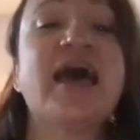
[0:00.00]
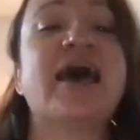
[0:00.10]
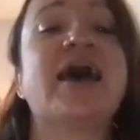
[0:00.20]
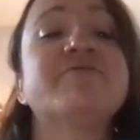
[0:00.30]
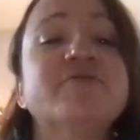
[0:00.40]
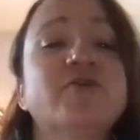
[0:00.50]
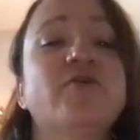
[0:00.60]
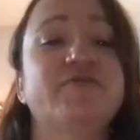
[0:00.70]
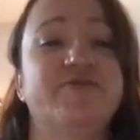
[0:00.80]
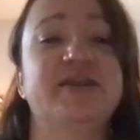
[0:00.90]
have
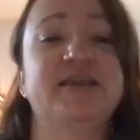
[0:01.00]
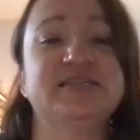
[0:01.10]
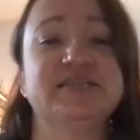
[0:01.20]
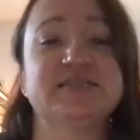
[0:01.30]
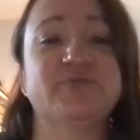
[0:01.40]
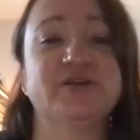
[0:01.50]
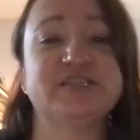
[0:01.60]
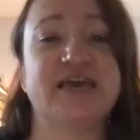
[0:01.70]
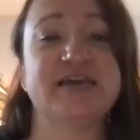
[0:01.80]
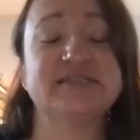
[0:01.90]
not finished this
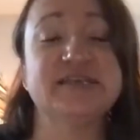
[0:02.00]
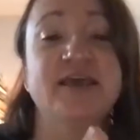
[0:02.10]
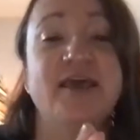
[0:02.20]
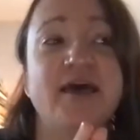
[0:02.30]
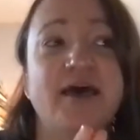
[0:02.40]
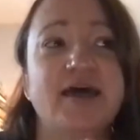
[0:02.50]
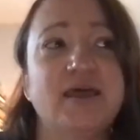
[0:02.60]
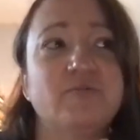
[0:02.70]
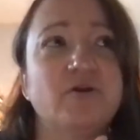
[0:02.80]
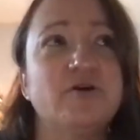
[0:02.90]
project. And
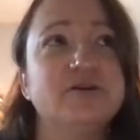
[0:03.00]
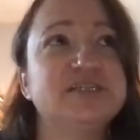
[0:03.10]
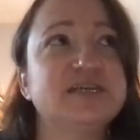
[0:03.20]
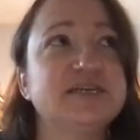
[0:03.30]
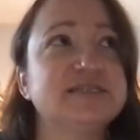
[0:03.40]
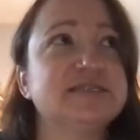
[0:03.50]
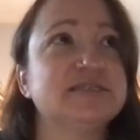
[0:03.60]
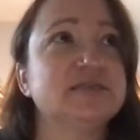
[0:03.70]
I'm conscious.